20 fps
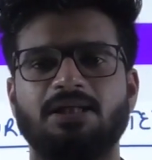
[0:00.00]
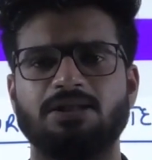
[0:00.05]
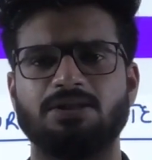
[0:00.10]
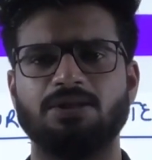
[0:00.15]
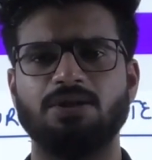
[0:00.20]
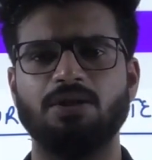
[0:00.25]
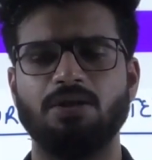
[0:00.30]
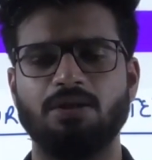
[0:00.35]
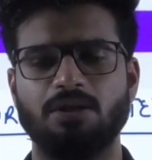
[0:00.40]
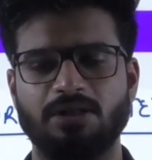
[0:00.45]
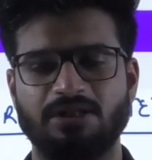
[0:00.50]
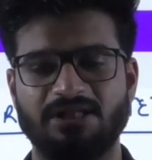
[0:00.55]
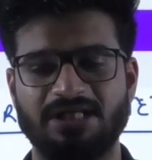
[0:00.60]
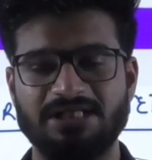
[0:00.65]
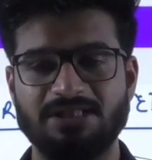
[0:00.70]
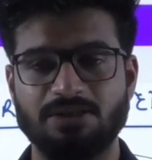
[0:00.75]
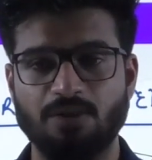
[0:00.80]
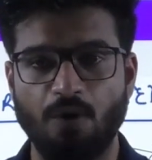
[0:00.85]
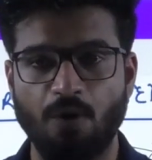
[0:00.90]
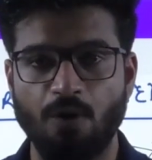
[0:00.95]
So
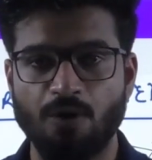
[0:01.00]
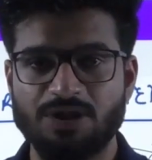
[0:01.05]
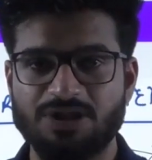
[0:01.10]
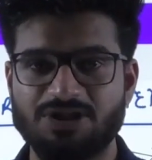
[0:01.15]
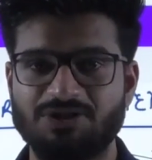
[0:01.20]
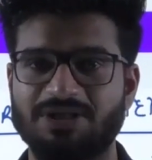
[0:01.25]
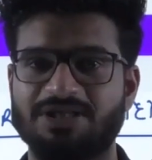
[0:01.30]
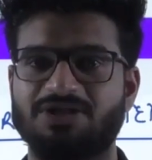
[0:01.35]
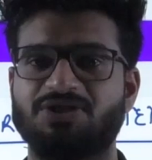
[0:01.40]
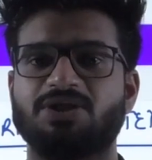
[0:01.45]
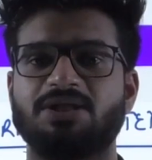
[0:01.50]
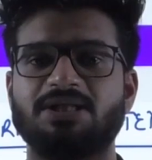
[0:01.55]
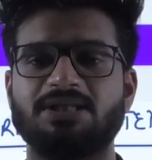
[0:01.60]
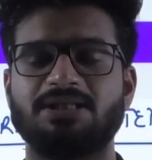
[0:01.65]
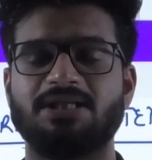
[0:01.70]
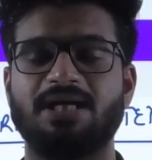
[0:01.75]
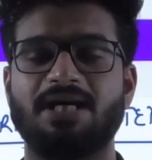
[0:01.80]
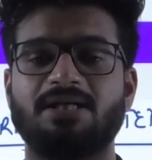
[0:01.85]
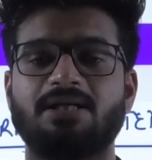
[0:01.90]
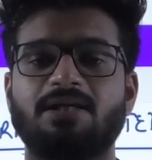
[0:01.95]
these all
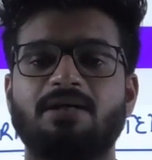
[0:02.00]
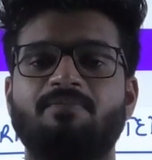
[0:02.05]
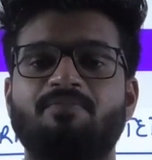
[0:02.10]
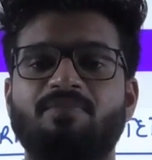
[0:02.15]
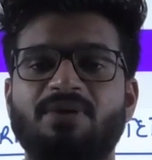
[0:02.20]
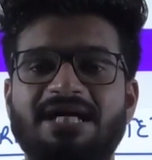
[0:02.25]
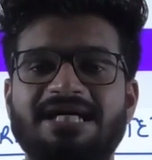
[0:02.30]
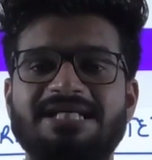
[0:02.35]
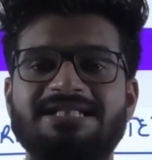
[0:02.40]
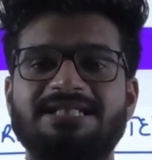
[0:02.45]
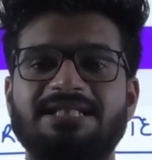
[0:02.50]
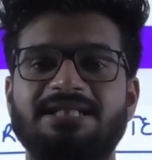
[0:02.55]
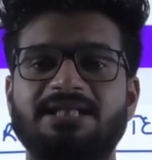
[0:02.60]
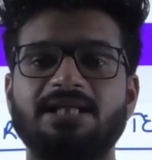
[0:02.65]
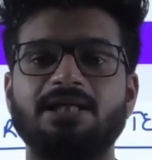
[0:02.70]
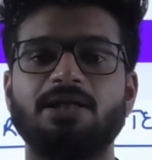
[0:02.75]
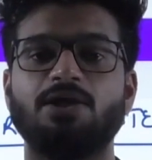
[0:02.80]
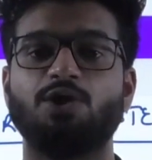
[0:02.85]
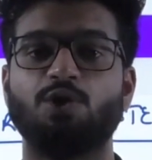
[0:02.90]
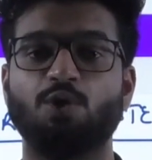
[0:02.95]
structures are comprised in
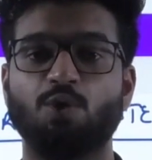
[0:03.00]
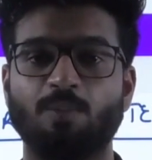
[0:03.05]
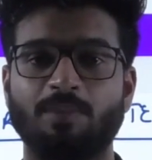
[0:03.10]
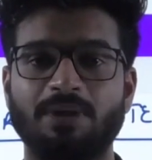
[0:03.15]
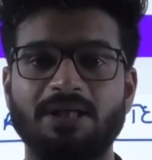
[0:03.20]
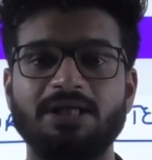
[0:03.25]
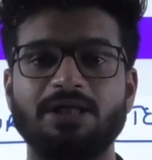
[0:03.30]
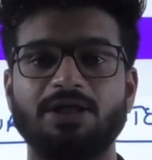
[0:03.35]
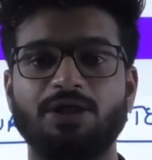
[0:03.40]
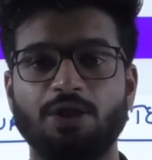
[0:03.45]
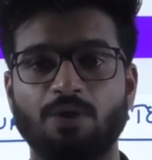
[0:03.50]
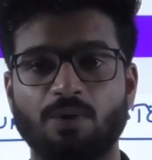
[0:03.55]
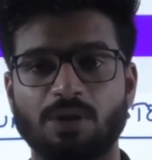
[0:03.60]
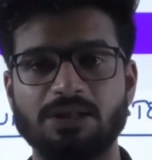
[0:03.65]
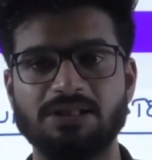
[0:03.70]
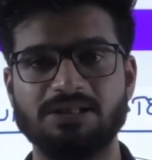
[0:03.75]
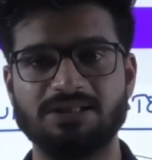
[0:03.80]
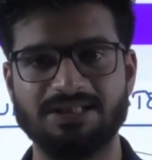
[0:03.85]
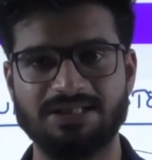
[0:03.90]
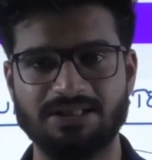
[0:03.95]
the human
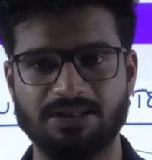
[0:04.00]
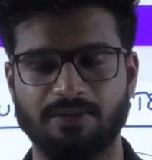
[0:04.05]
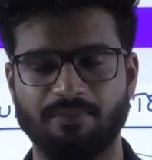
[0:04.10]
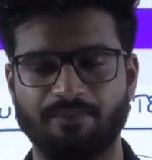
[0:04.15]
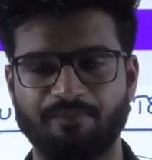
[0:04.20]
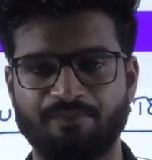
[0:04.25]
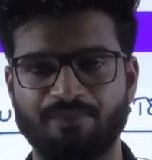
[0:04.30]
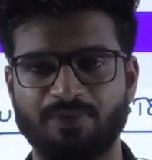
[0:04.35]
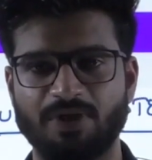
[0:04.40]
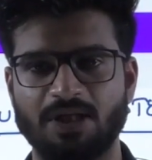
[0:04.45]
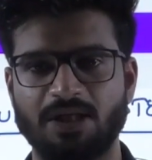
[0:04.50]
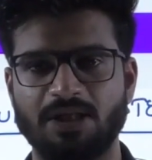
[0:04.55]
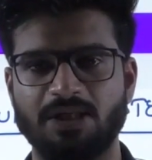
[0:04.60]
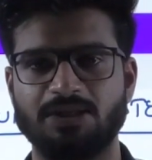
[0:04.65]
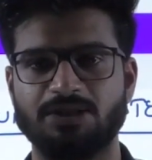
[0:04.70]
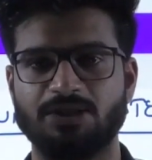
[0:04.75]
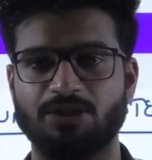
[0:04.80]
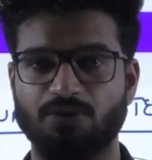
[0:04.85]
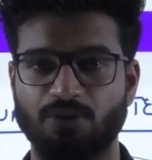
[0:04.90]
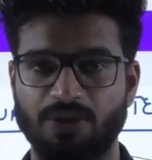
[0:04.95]
neural system.
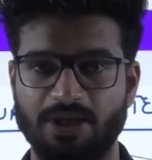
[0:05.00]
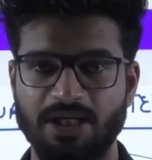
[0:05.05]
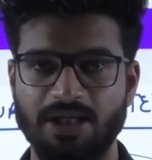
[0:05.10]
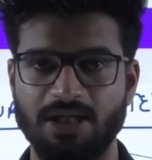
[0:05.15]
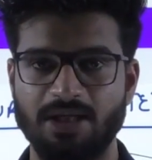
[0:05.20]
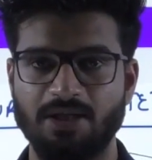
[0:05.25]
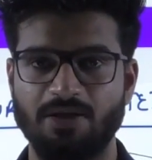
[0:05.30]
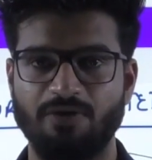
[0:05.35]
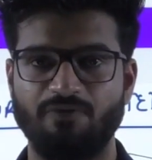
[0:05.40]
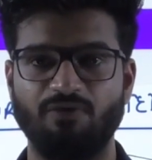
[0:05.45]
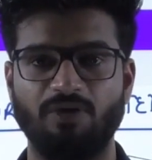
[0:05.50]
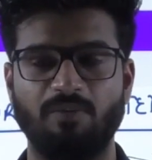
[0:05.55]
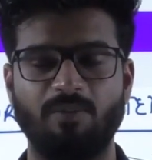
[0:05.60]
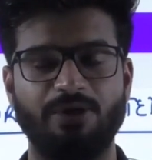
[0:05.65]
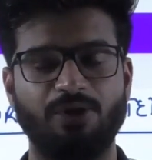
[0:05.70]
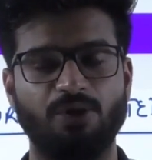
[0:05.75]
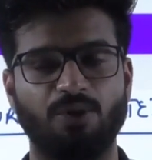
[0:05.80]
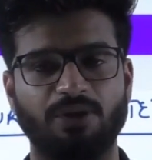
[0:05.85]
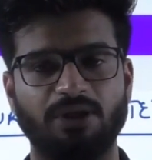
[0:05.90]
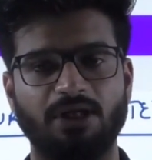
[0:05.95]
So today, we'll
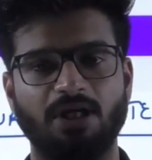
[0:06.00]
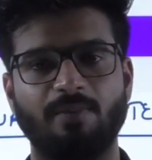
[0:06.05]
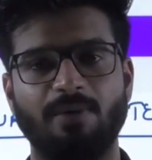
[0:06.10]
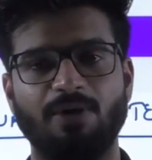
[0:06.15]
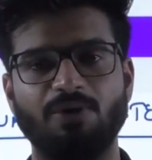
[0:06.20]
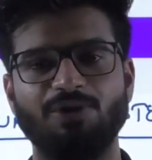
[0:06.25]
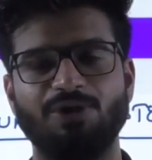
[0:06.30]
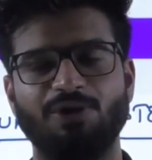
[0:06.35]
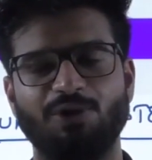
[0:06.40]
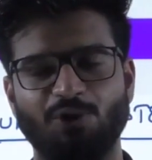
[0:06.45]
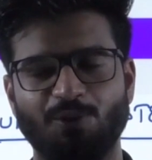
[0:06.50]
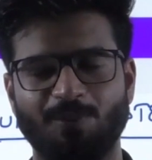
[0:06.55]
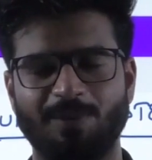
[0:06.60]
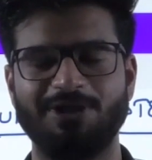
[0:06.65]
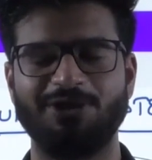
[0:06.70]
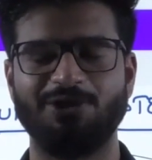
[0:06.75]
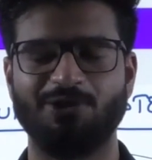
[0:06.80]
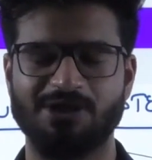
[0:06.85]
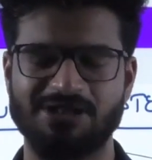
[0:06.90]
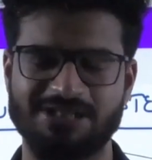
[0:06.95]
be talking about
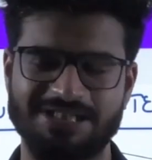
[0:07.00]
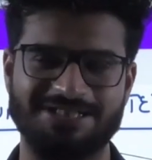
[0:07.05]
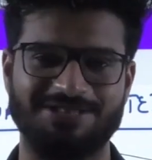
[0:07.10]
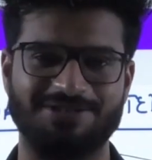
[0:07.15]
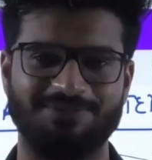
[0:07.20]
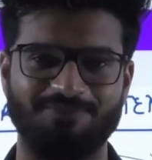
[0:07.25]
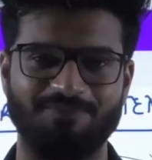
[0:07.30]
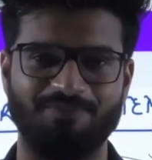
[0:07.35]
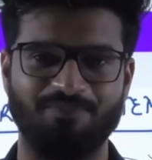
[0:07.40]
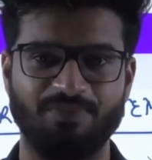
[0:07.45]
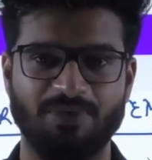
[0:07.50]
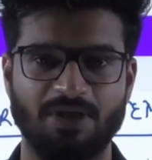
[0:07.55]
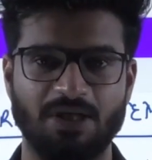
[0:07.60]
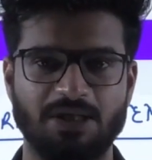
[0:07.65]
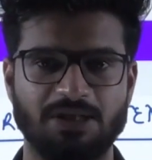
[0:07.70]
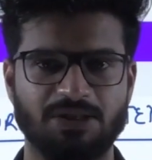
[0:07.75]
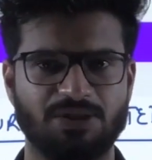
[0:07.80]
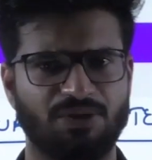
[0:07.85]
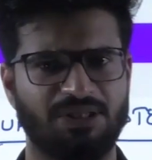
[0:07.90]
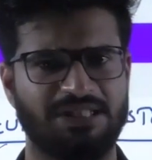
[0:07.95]
human neural system.
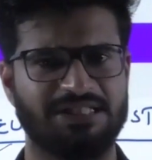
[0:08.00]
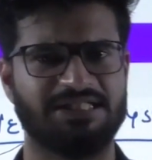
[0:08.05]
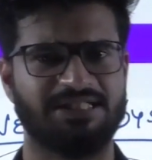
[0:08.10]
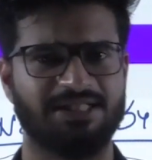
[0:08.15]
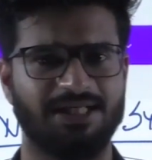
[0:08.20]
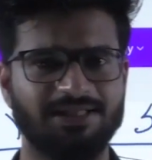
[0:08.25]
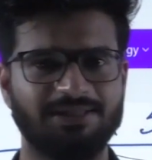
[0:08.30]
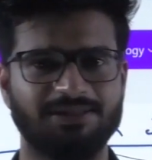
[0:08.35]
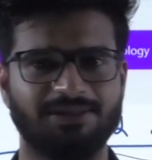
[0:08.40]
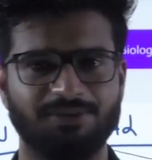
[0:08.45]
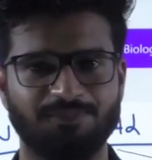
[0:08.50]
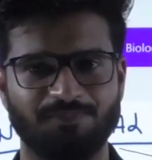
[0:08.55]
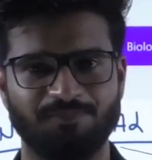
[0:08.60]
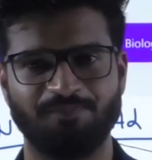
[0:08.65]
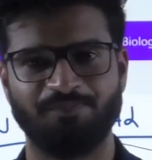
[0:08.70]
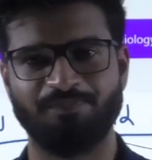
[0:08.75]
So let's start.